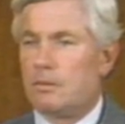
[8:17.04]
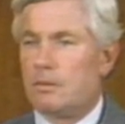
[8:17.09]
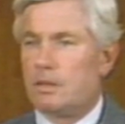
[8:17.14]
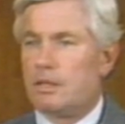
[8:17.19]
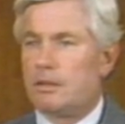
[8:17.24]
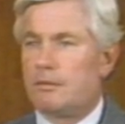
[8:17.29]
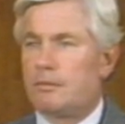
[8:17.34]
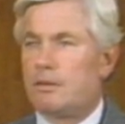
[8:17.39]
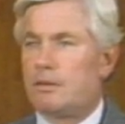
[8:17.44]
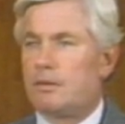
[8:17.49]

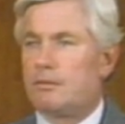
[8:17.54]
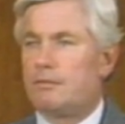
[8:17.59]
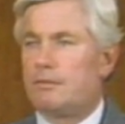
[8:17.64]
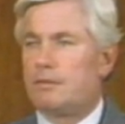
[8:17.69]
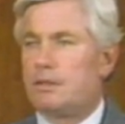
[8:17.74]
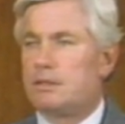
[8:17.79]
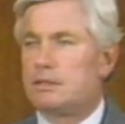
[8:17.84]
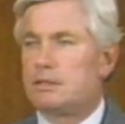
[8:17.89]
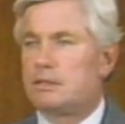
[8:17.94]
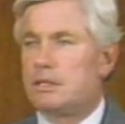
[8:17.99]
where for the
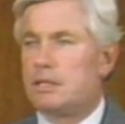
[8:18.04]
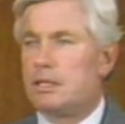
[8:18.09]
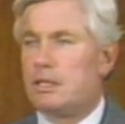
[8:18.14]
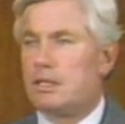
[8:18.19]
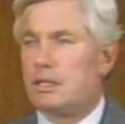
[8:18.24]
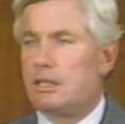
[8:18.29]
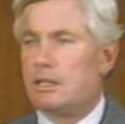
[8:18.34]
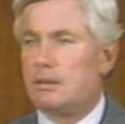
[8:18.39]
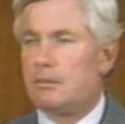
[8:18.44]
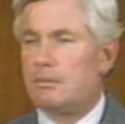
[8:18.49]
first
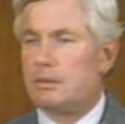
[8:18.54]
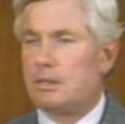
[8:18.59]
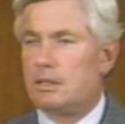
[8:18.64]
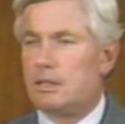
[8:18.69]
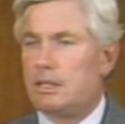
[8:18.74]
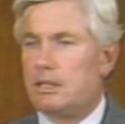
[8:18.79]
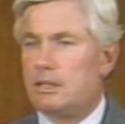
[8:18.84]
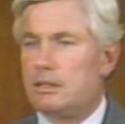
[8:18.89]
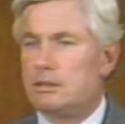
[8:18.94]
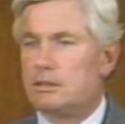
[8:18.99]
time the
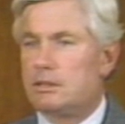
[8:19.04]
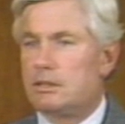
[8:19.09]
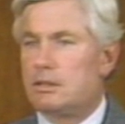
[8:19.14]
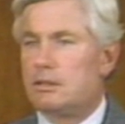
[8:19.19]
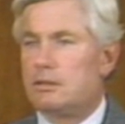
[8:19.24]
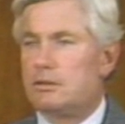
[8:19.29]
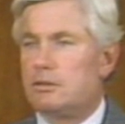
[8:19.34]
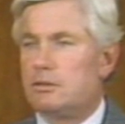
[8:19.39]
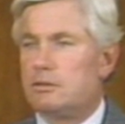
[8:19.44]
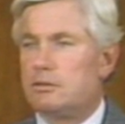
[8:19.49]
leaders of
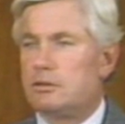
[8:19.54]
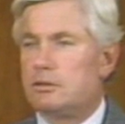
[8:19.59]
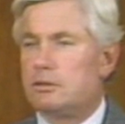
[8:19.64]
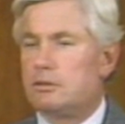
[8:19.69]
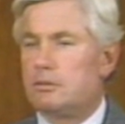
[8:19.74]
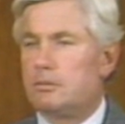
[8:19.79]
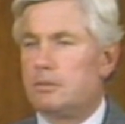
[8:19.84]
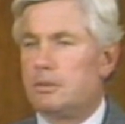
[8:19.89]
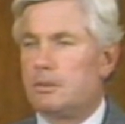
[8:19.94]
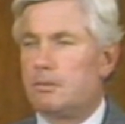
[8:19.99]
the two
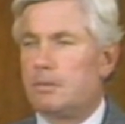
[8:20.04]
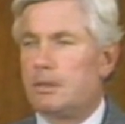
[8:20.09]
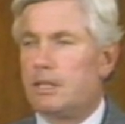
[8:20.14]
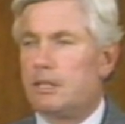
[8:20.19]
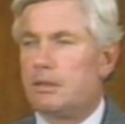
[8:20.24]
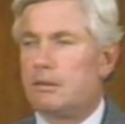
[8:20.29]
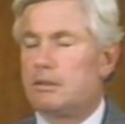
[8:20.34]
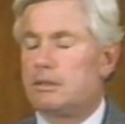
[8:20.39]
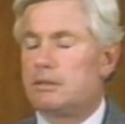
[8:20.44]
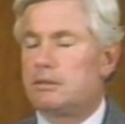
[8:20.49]

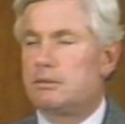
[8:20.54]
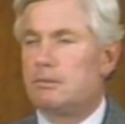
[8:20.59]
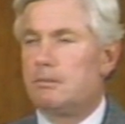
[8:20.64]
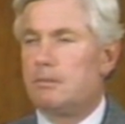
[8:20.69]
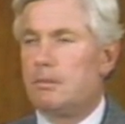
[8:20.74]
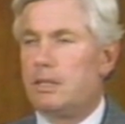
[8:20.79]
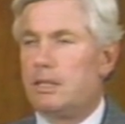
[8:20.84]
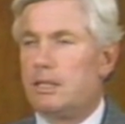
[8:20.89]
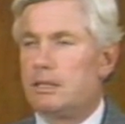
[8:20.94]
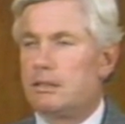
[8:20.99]
superpowers
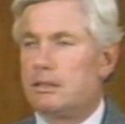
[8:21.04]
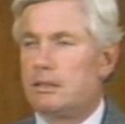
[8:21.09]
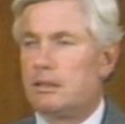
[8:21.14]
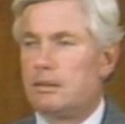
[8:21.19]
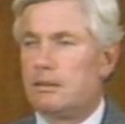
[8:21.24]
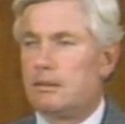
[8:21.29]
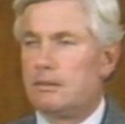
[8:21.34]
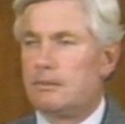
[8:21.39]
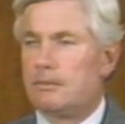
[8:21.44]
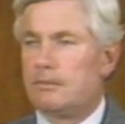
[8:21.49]
met
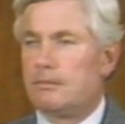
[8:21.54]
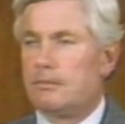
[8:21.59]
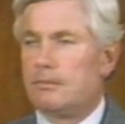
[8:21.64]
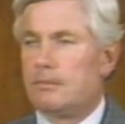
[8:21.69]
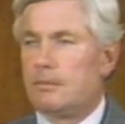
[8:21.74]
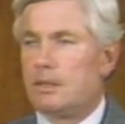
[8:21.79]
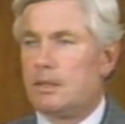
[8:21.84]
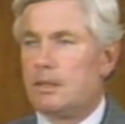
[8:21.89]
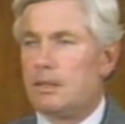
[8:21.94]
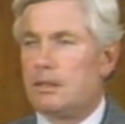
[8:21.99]

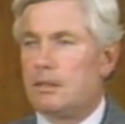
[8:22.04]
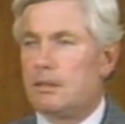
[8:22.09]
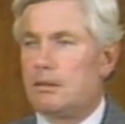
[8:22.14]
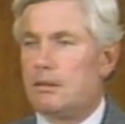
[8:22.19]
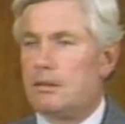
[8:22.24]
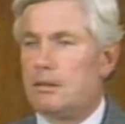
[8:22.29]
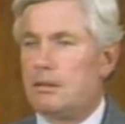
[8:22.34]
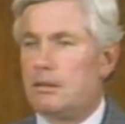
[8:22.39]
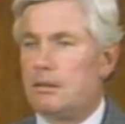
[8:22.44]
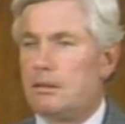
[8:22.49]
and
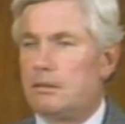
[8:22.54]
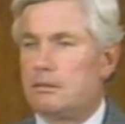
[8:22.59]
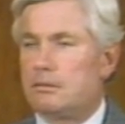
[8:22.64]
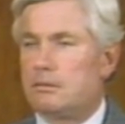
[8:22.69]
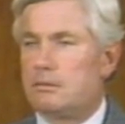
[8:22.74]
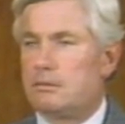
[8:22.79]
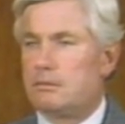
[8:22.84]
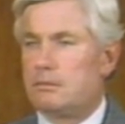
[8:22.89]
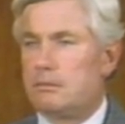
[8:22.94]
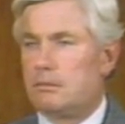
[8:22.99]
called
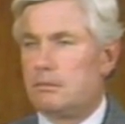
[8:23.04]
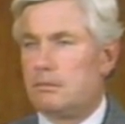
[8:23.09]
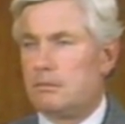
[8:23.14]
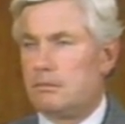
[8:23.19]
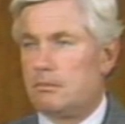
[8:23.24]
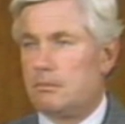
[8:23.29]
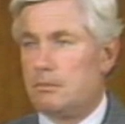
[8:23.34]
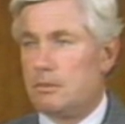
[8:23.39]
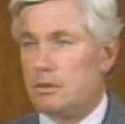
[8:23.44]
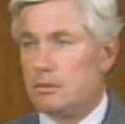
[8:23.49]

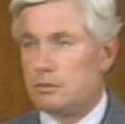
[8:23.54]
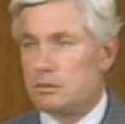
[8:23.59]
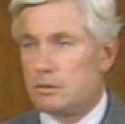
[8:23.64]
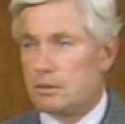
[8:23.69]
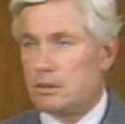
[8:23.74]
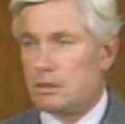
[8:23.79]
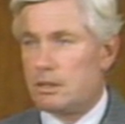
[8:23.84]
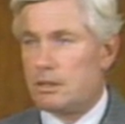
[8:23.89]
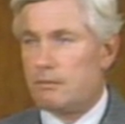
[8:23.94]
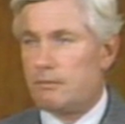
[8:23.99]

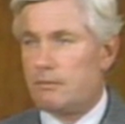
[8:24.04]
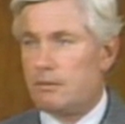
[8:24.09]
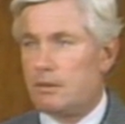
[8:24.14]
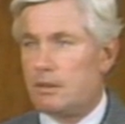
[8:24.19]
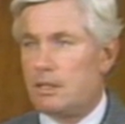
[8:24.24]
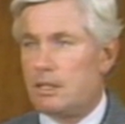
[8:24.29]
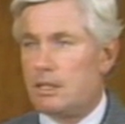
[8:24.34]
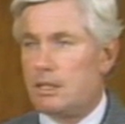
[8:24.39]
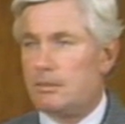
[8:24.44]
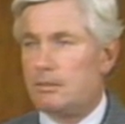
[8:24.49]
mutually for
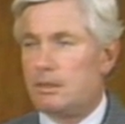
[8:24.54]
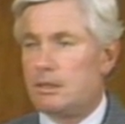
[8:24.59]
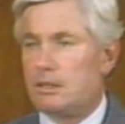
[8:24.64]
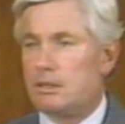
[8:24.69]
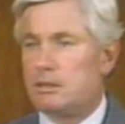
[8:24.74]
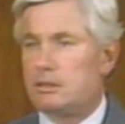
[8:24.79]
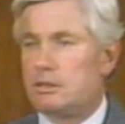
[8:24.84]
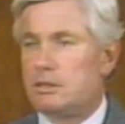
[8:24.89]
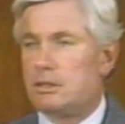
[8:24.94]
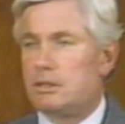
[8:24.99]
the
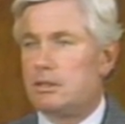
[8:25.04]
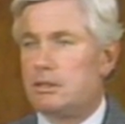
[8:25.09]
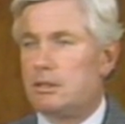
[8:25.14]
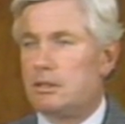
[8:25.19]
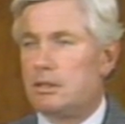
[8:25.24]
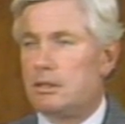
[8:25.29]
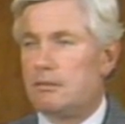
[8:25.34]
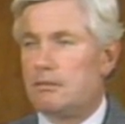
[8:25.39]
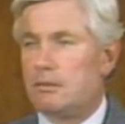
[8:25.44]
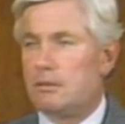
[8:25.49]

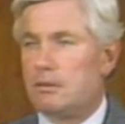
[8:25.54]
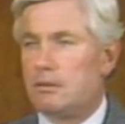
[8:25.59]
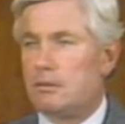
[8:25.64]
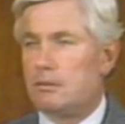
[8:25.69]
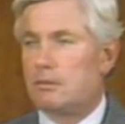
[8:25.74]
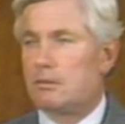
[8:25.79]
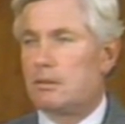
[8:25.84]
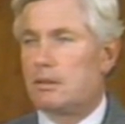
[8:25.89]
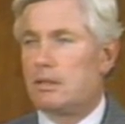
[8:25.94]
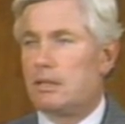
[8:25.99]
abolition of a
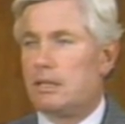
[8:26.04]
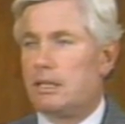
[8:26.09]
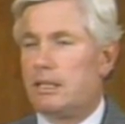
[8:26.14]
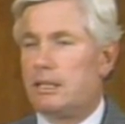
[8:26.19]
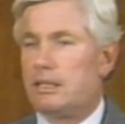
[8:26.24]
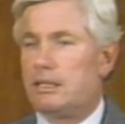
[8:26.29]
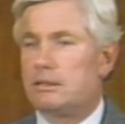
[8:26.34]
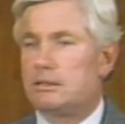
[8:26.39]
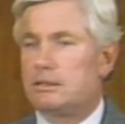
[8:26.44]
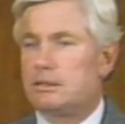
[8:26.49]
whole
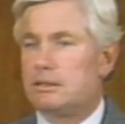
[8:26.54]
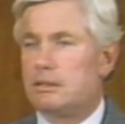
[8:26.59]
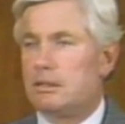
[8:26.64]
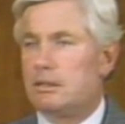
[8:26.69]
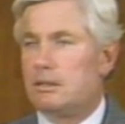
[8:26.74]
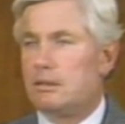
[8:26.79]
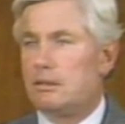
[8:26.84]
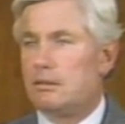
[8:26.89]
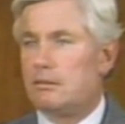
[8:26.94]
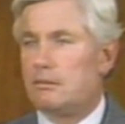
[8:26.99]
class
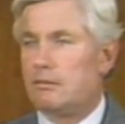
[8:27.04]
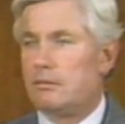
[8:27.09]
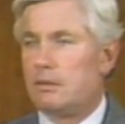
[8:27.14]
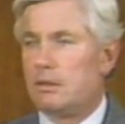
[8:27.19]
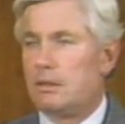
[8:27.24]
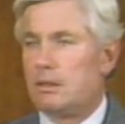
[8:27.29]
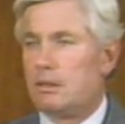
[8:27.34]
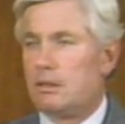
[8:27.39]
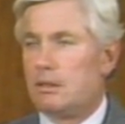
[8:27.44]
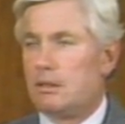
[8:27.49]
of
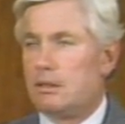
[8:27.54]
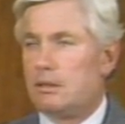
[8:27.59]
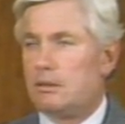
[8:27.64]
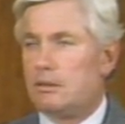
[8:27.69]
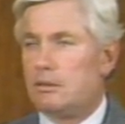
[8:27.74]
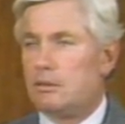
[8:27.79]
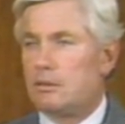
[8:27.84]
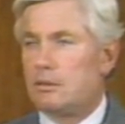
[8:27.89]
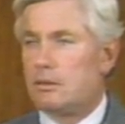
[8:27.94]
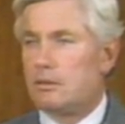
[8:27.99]

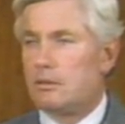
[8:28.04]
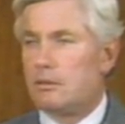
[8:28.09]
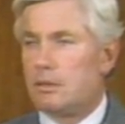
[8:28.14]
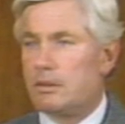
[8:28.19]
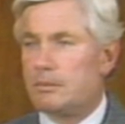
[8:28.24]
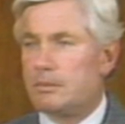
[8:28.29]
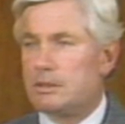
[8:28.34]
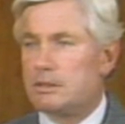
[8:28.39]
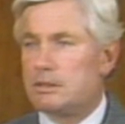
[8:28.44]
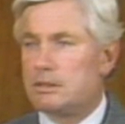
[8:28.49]
nuclear
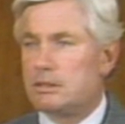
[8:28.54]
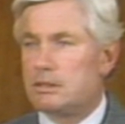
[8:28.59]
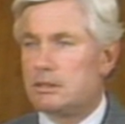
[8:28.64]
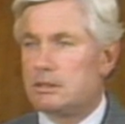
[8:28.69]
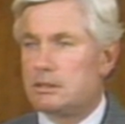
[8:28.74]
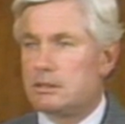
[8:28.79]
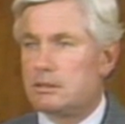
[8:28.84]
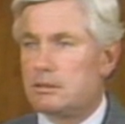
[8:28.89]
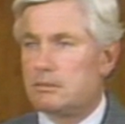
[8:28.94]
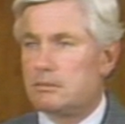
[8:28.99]
weapon
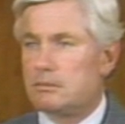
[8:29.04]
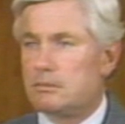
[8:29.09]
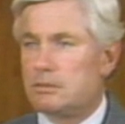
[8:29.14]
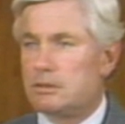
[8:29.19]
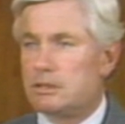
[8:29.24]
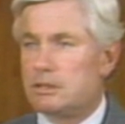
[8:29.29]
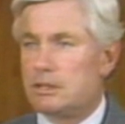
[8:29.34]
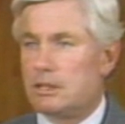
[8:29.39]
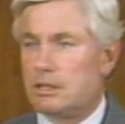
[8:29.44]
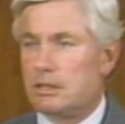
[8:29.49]

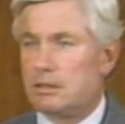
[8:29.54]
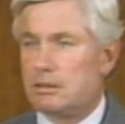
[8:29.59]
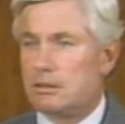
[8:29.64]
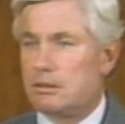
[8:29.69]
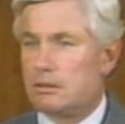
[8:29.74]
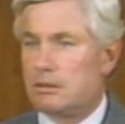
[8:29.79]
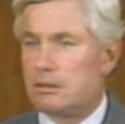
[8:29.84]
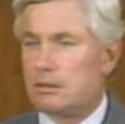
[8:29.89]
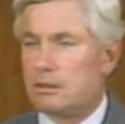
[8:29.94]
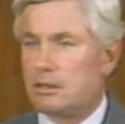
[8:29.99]
systems that
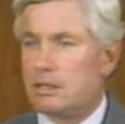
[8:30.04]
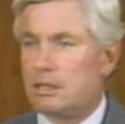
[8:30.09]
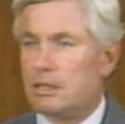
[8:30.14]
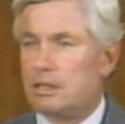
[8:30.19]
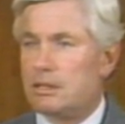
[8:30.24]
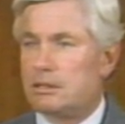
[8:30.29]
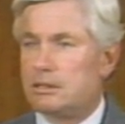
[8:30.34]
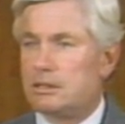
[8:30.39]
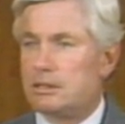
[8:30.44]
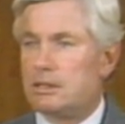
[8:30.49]
currently
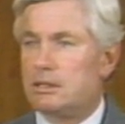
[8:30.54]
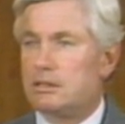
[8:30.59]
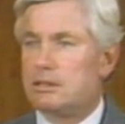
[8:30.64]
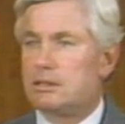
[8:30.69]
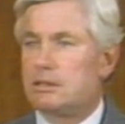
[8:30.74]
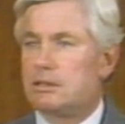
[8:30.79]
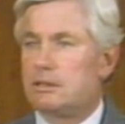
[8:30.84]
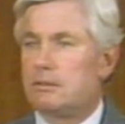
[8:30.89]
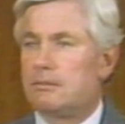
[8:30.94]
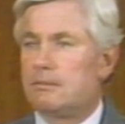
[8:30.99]

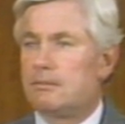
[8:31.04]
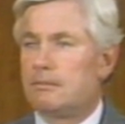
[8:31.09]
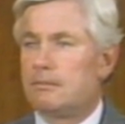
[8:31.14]
exist,